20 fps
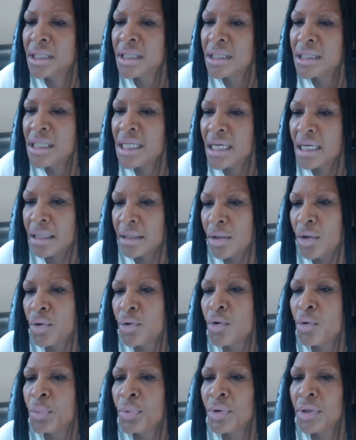yeah,
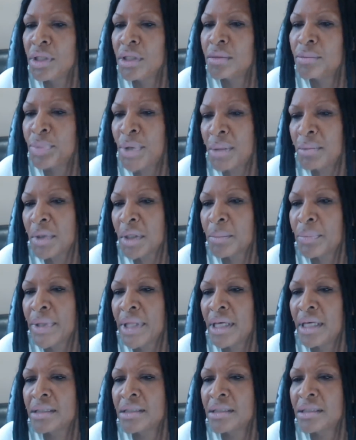local public
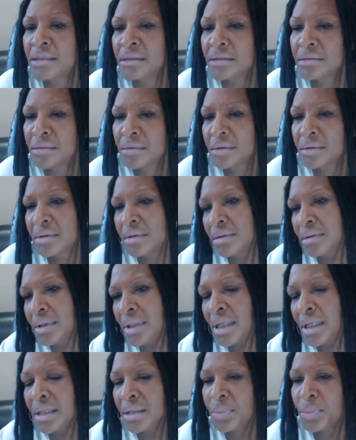place.
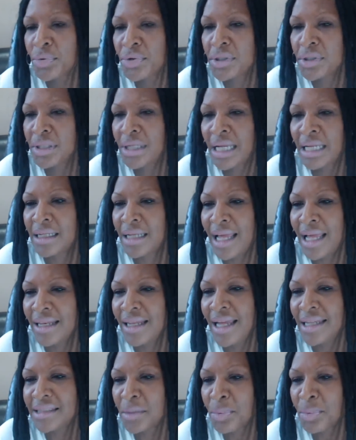I
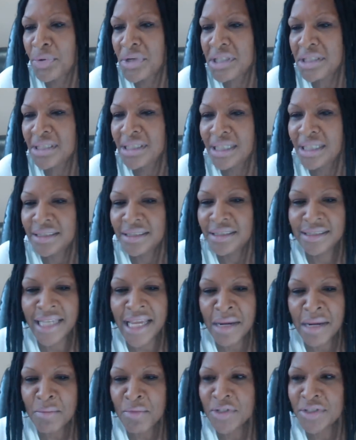like the precinct because there's
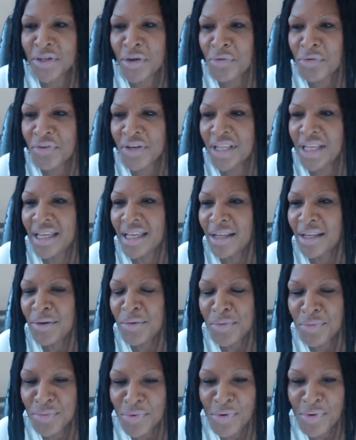cameras over there. I
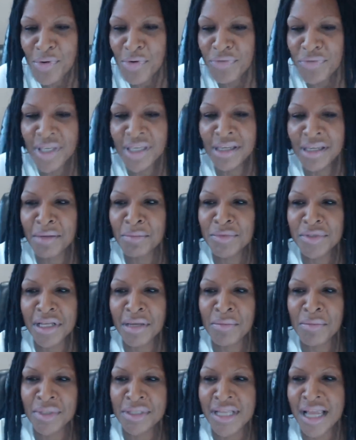don't know if the cameras
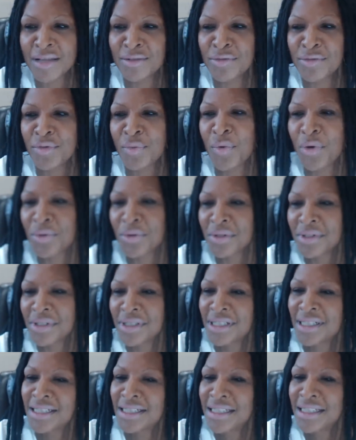at McDonald's work.
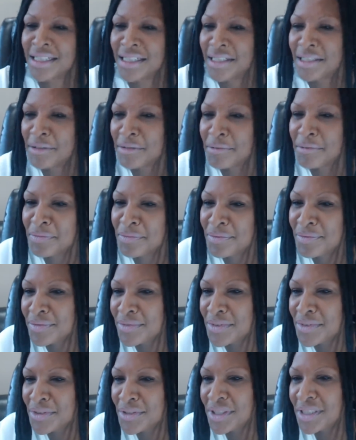
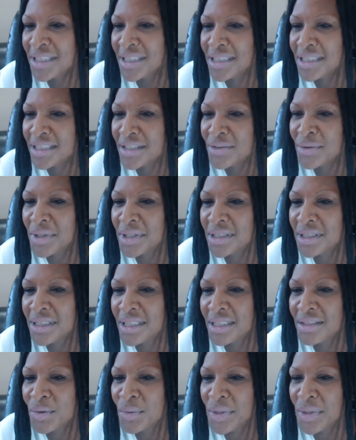Shit, lawyer
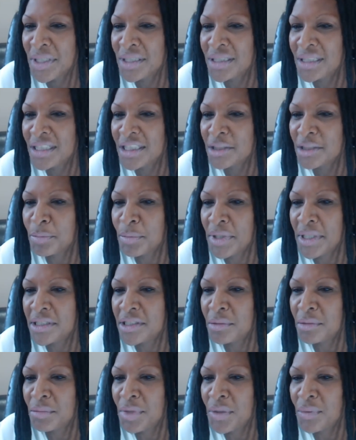didn't explain
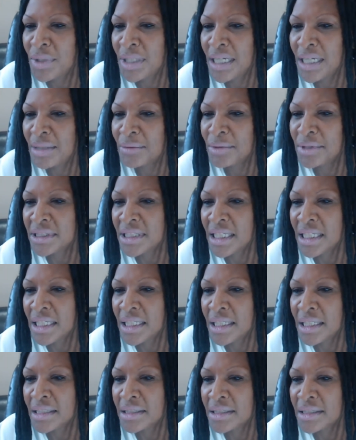to me what I was
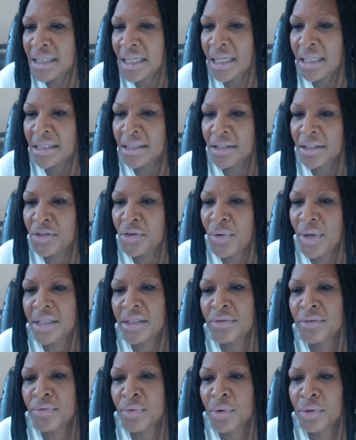signing. Then you had
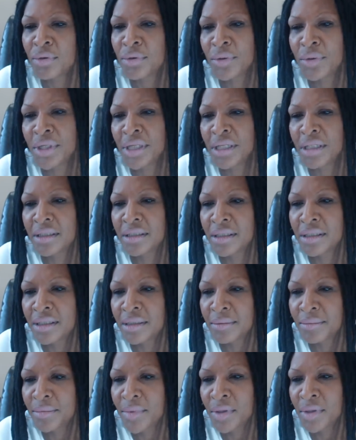the wrong lawyer,
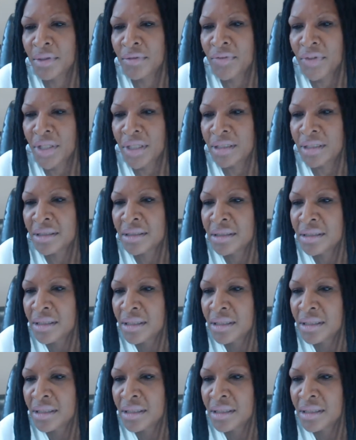Olivia.